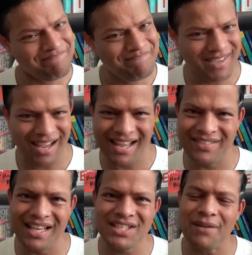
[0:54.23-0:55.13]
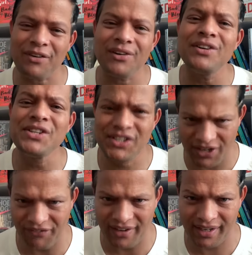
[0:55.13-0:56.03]
Yeah, and they suffered
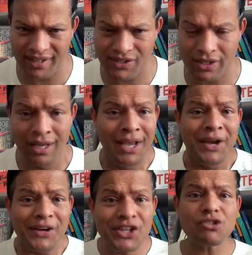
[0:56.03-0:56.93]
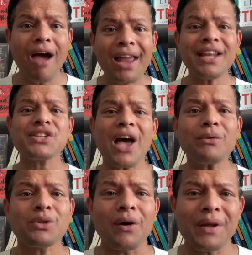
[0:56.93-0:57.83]
defeat. Israel and
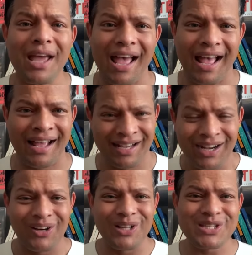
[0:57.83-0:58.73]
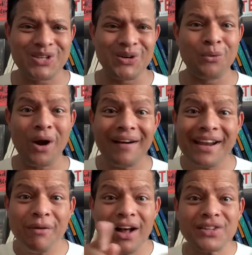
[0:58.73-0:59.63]
South Korea also were
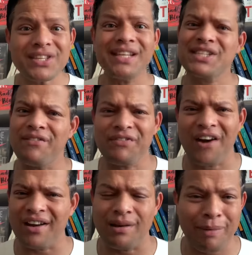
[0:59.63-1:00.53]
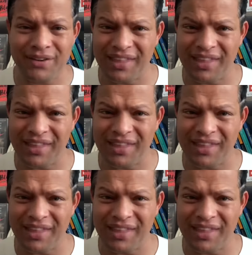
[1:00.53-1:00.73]
advanced in semi-final, but